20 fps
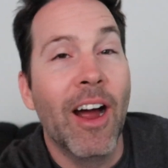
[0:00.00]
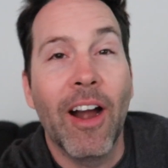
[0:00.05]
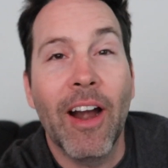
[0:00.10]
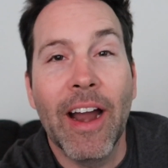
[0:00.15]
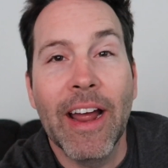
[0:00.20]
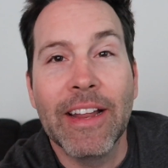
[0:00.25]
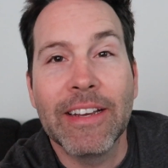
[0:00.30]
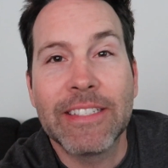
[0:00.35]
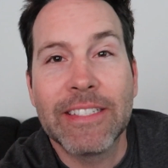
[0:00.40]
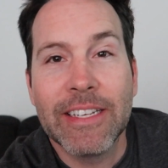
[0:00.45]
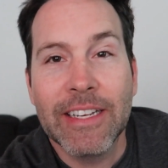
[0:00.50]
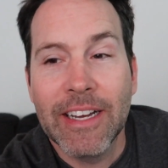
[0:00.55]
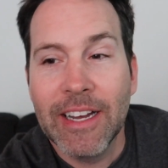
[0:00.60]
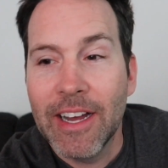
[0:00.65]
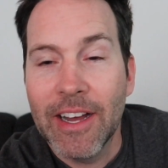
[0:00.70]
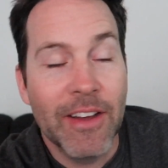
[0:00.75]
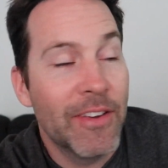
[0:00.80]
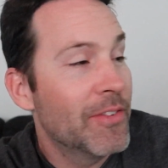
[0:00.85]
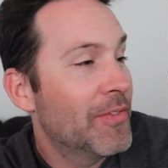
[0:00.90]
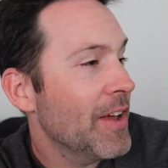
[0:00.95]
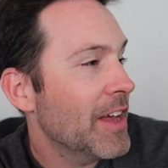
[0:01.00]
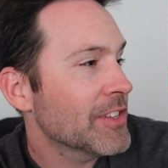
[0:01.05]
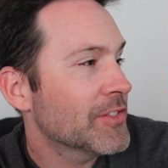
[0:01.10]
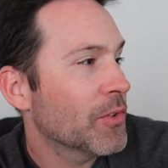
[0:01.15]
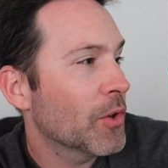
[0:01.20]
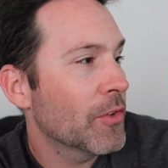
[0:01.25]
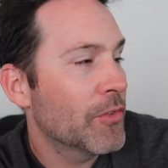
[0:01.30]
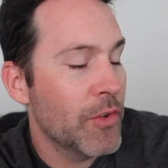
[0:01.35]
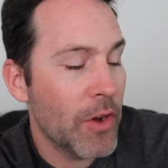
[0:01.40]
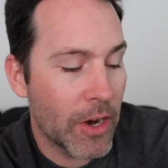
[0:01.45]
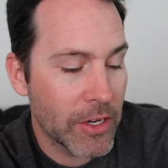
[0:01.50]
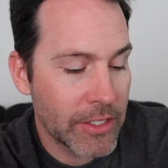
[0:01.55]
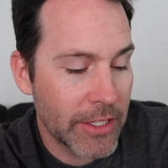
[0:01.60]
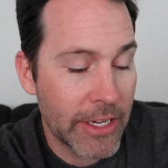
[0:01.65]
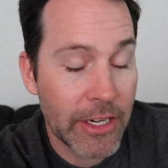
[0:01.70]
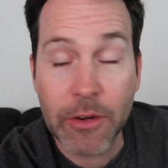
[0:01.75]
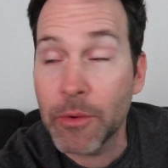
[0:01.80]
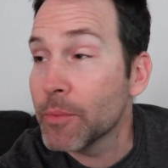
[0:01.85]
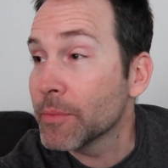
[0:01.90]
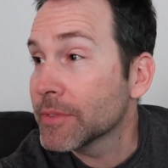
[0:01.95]
All right, uh, fast forward a few hours
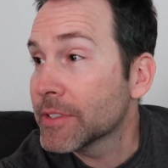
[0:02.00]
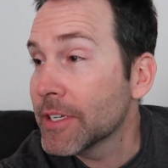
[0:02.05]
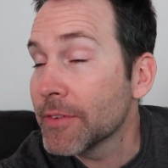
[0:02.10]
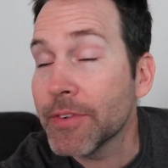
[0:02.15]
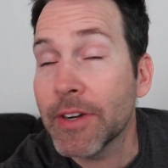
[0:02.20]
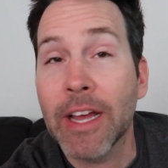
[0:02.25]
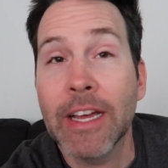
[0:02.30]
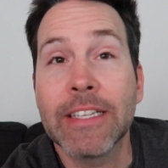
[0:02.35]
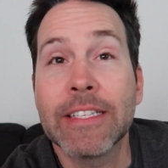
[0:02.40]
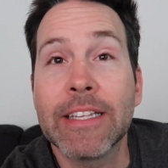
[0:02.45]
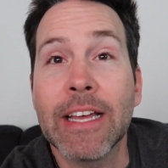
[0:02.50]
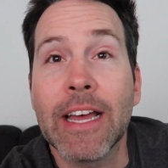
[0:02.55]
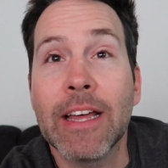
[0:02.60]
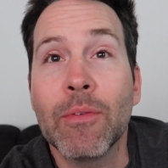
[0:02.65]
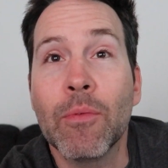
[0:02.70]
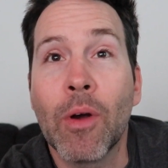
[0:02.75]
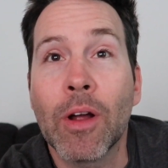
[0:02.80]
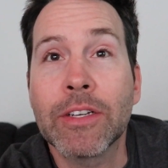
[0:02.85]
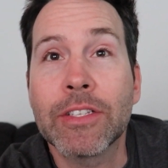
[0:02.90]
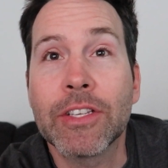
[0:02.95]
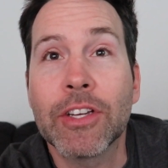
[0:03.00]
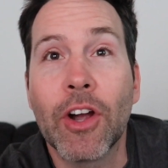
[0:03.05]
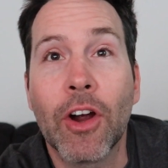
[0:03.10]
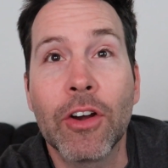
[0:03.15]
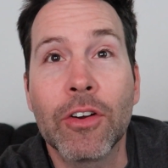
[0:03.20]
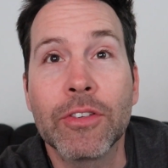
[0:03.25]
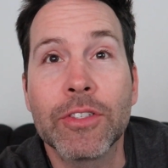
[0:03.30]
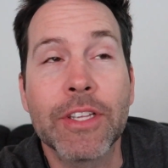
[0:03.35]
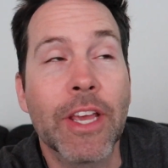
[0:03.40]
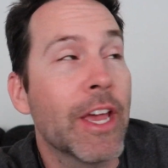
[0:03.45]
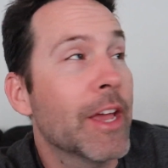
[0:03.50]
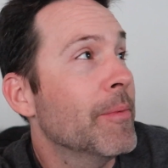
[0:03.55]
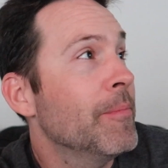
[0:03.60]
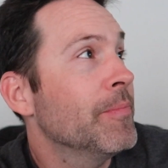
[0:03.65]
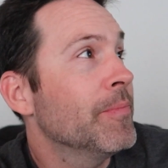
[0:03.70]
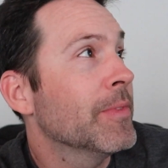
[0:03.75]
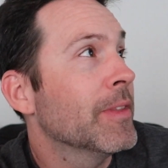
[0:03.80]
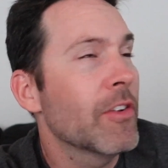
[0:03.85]
later, Tiff and I sat and watched the Cardinals game.